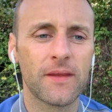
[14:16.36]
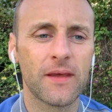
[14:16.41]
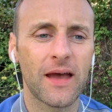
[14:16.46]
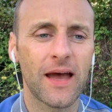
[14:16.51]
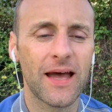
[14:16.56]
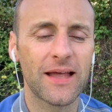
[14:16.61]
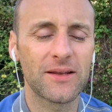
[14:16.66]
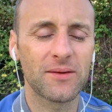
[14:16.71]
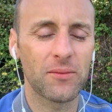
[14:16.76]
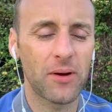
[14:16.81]

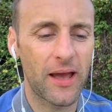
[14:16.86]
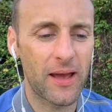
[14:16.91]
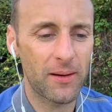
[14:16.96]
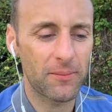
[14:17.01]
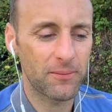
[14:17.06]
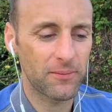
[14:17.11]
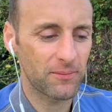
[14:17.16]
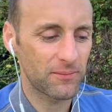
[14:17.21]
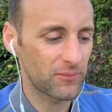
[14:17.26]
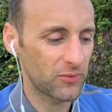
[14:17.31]
and
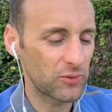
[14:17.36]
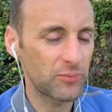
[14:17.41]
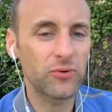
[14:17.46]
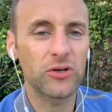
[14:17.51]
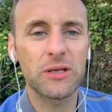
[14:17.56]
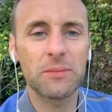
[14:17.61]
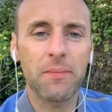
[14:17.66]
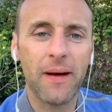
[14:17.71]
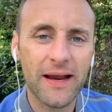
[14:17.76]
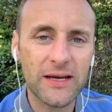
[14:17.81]
my
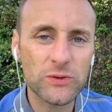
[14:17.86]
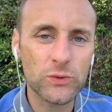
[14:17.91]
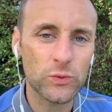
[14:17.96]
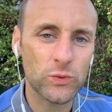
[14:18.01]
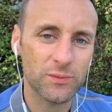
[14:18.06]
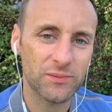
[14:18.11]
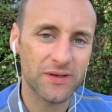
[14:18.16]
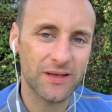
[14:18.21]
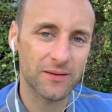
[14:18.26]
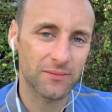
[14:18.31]
buddy Max was
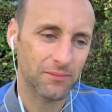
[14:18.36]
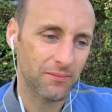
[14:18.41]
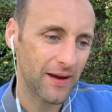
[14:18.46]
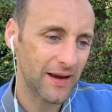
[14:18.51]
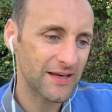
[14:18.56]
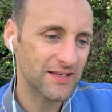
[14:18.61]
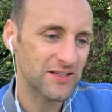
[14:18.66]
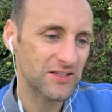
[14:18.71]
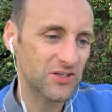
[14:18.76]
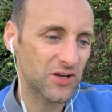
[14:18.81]
with me, and
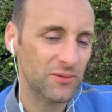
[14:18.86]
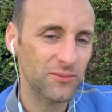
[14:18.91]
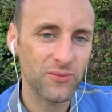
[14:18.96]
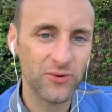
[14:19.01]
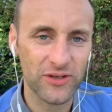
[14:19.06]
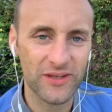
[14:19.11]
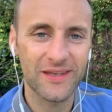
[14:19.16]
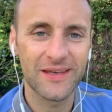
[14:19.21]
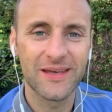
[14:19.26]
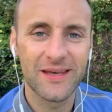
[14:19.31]
Max is on
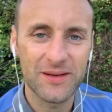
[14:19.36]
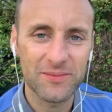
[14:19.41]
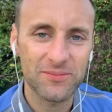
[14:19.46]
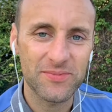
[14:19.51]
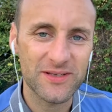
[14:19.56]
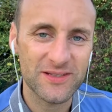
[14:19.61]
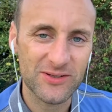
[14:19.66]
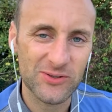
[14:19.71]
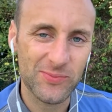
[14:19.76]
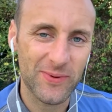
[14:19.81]
my
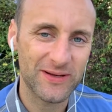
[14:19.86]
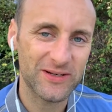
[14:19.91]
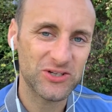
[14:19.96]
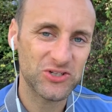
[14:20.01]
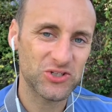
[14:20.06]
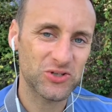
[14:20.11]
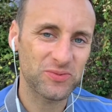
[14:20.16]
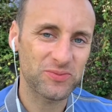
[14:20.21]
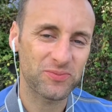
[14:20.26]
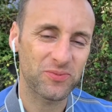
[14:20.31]
business
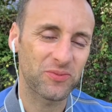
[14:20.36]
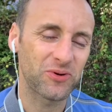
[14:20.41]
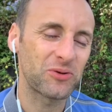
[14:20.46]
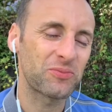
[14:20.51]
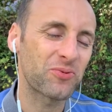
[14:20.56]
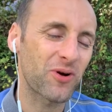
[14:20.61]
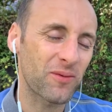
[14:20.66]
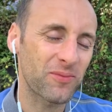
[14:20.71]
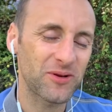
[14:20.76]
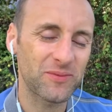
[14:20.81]
mentorship, my
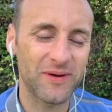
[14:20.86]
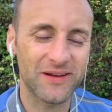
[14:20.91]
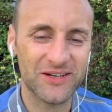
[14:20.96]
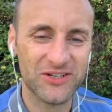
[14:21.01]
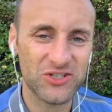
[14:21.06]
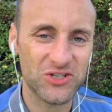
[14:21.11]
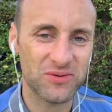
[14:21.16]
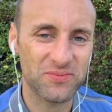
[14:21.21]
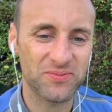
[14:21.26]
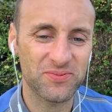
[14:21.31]
property
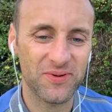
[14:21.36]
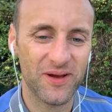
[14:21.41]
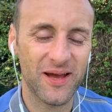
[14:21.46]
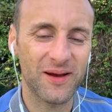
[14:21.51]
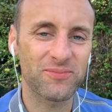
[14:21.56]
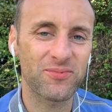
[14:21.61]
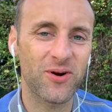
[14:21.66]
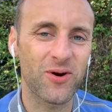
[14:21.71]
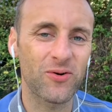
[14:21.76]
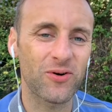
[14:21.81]
mentorship
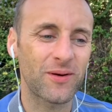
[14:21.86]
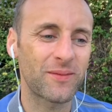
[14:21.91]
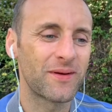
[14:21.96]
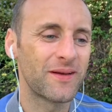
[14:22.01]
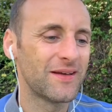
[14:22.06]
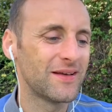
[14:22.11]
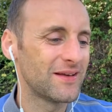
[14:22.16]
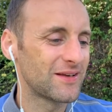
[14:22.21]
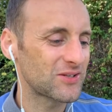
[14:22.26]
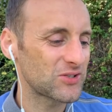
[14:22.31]
program.
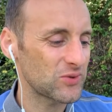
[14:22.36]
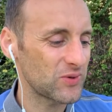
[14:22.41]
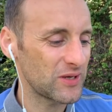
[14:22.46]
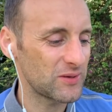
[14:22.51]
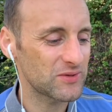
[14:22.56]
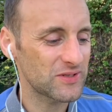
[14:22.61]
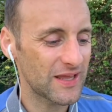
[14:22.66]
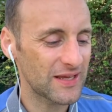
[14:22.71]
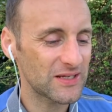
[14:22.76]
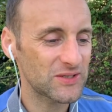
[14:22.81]
So he
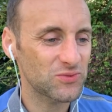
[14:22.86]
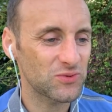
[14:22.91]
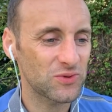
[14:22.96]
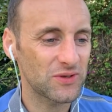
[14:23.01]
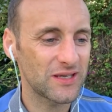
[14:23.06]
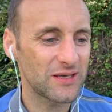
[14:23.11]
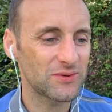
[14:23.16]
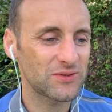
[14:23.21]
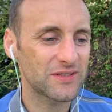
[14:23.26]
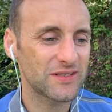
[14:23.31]
was next to
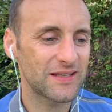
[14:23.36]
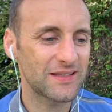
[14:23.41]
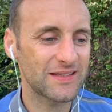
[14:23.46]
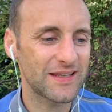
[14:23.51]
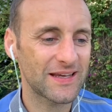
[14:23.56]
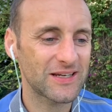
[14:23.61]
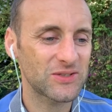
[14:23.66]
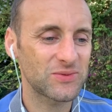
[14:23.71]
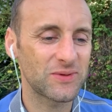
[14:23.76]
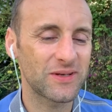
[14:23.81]
me
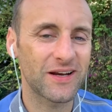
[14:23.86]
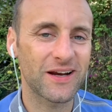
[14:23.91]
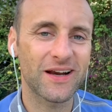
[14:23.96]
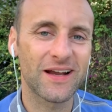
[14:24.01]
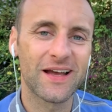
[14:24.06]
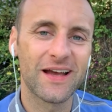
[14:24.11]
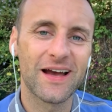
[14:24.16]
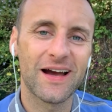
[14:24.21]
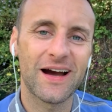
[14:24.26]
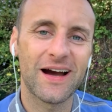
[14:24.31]
there,
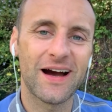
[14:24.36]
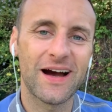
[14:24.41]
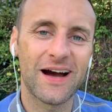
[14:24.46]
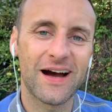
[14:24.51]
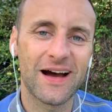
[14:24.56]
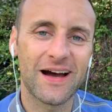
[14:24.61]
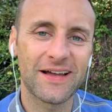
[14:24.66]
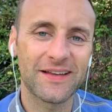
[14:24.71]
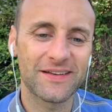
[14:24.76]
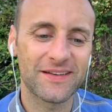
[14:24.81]

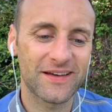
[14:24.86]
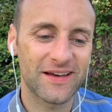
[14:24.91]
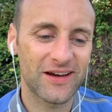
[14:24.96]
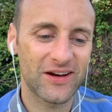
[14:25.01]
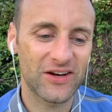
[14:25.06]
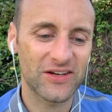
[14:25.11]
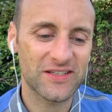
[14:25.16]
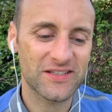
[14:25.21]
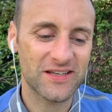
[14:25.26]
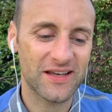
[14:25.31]
and
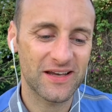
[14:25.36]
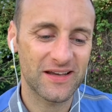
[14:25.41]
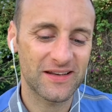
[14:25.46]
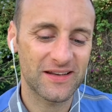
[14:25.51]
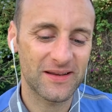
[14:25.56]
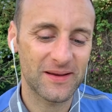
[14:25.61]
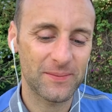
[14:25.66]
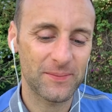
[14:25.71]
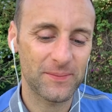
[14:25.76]
I said,